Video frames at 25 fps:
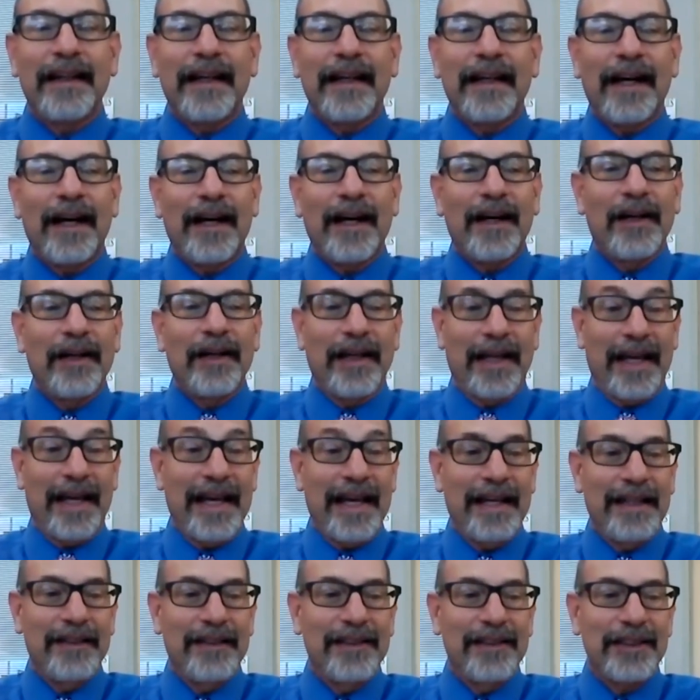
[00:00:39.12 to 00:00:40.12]

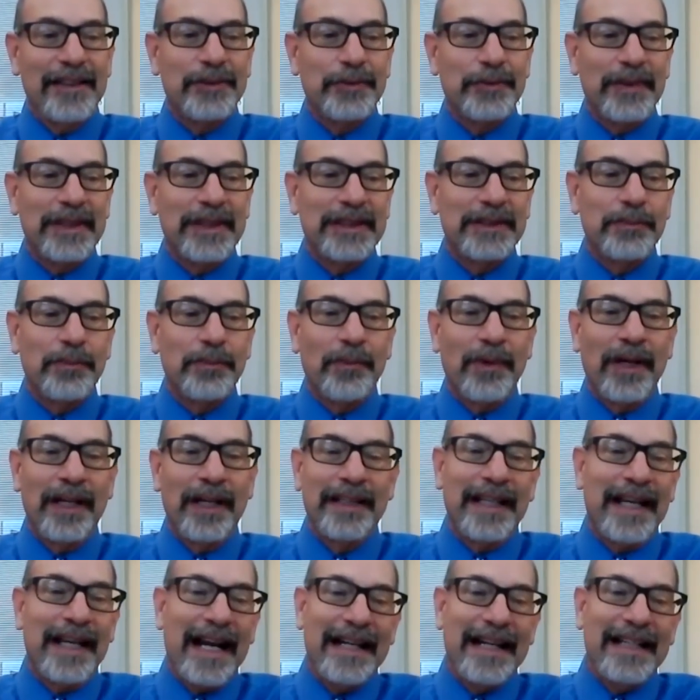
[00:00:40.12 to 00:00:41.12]
And this wasn't one
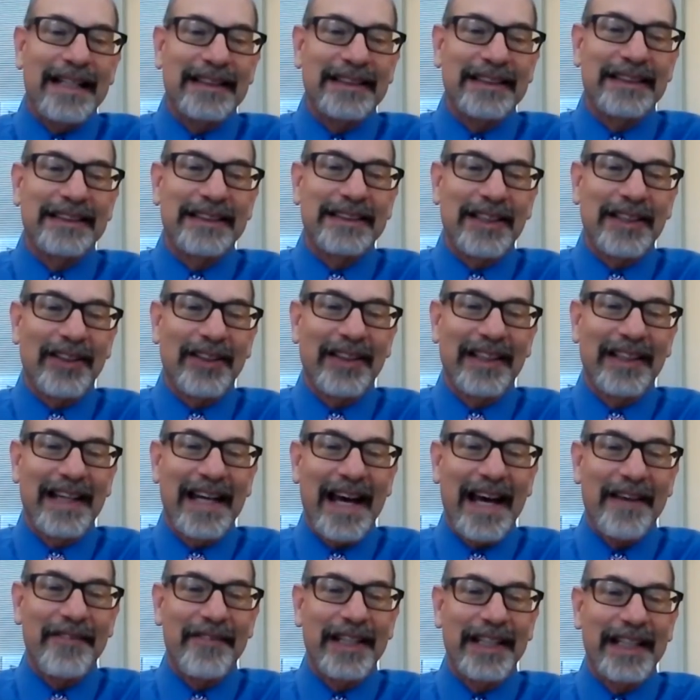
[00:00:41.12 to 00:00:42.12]
that I necessarily
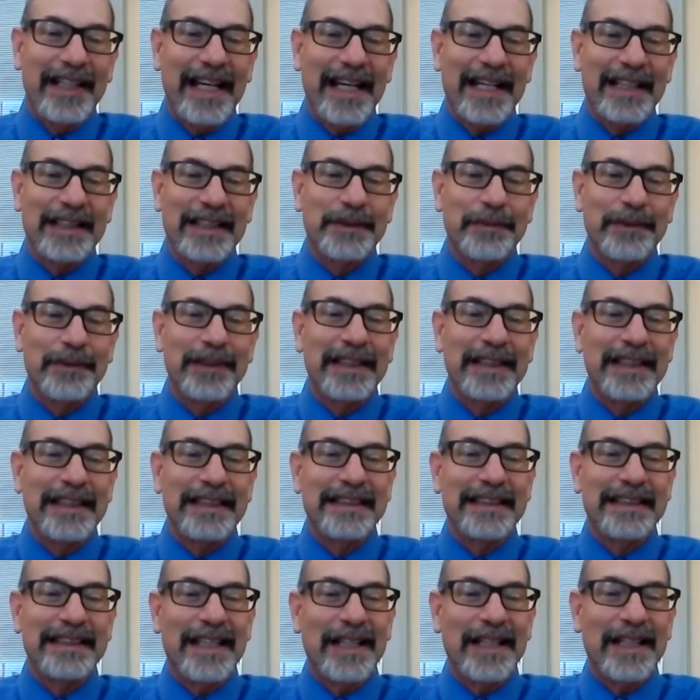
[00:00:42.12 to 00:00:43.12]
have any
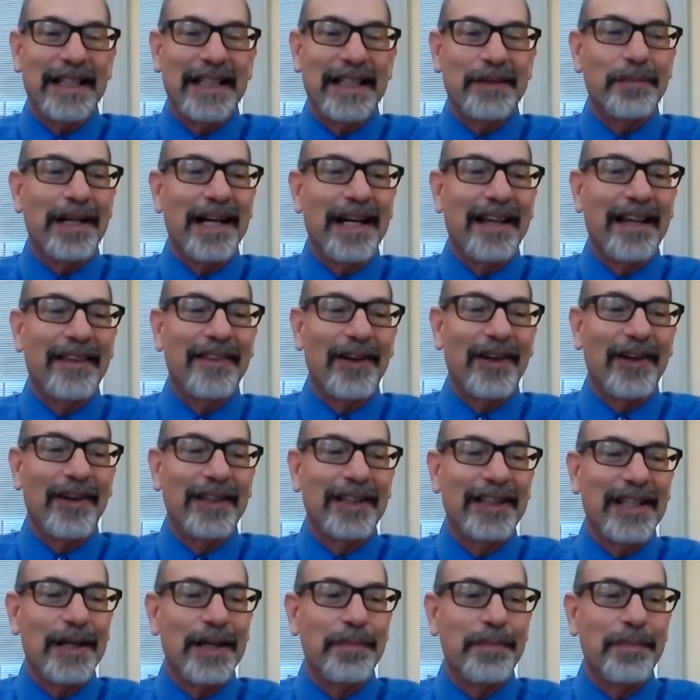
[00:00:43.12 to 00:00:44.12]
expertise in, but I thought
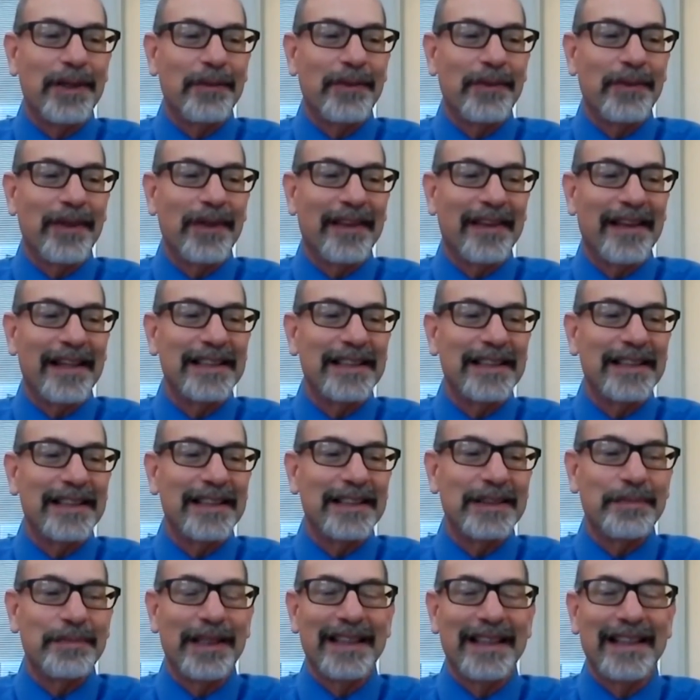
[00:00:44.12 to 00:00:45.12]
in keeping with
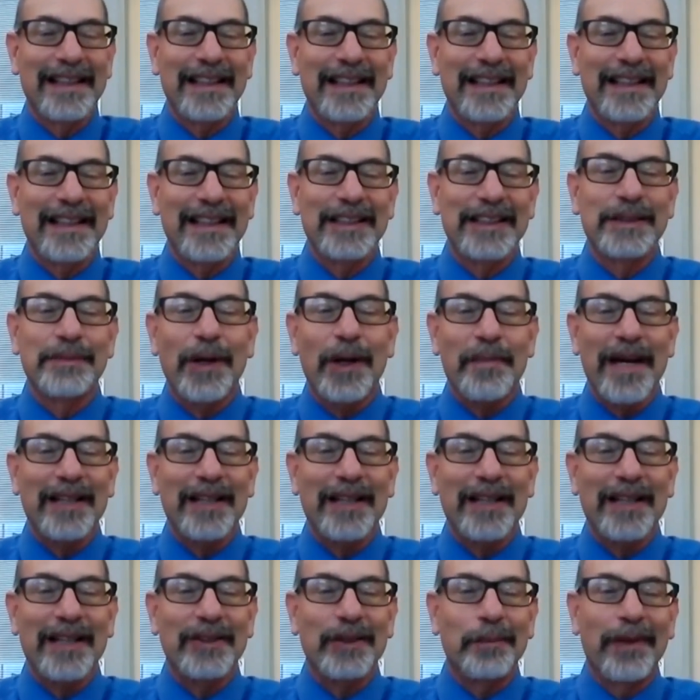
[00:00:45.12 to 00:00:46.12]
this being an
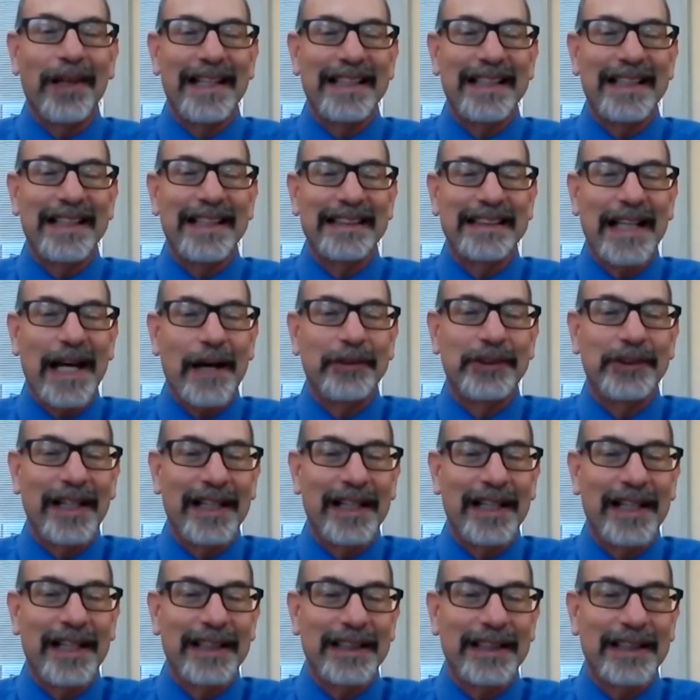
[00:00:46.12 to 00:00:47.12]
experimental place, I would
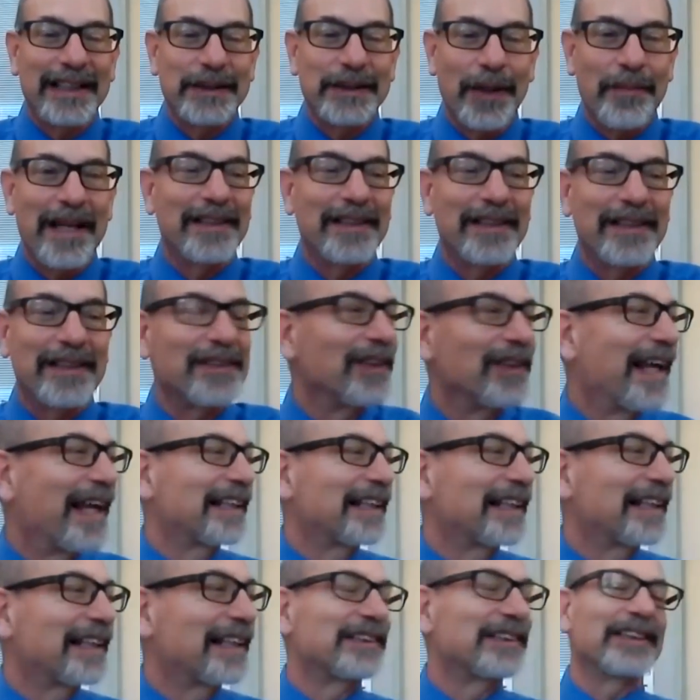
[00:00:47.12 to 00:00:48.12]
try an experimental
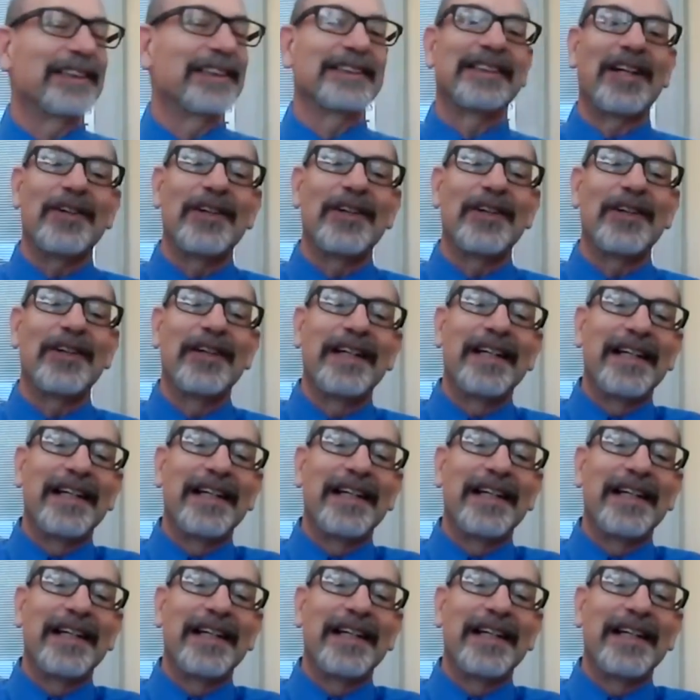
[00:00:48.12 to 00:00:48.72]
lecture. So